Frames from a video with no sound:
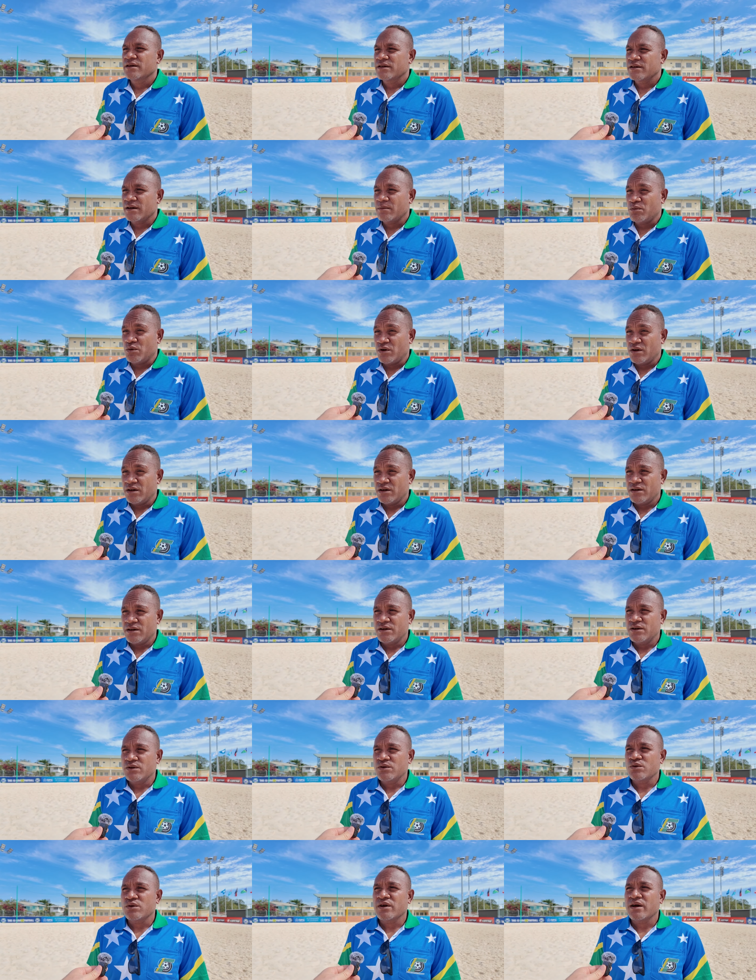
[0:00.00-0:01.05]

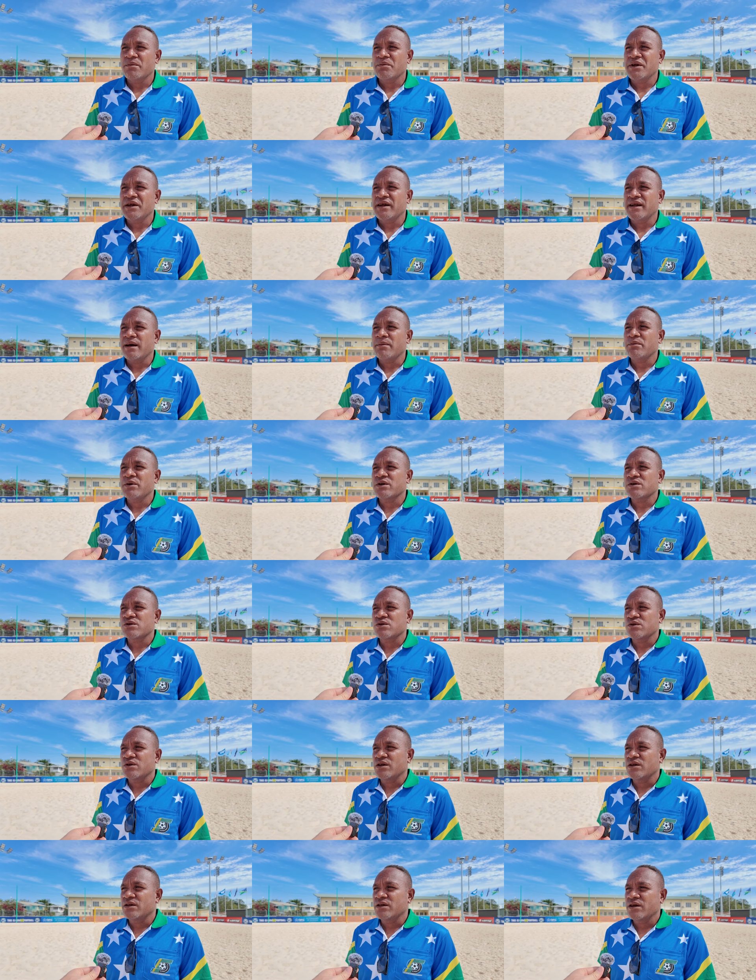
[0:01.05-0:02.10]
supporters to come in numbers
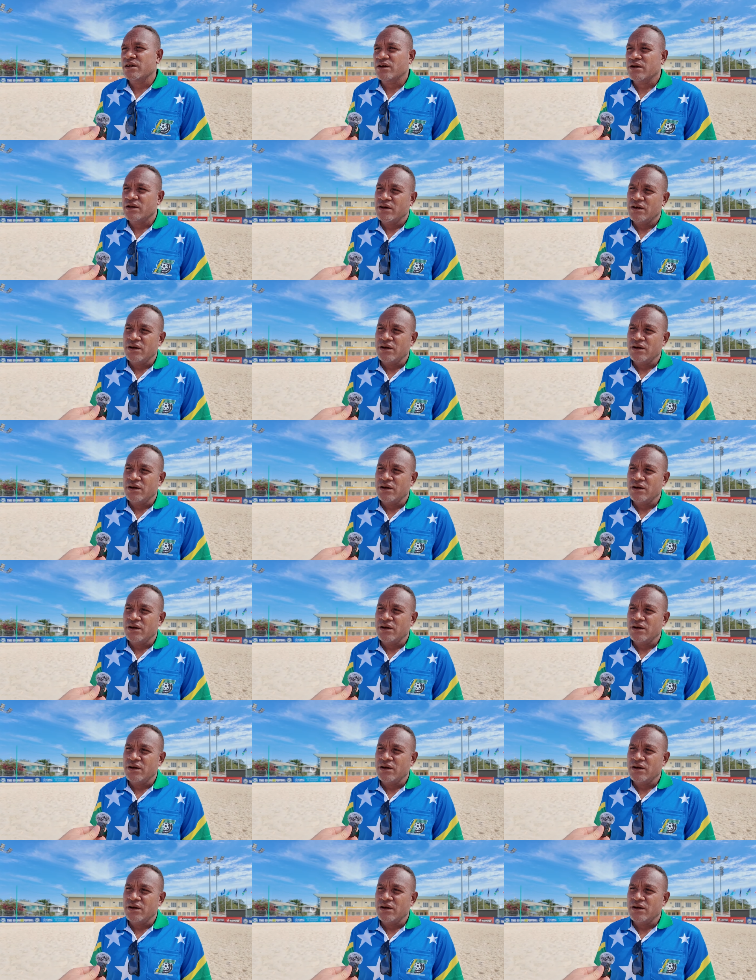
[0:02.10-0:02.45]
so that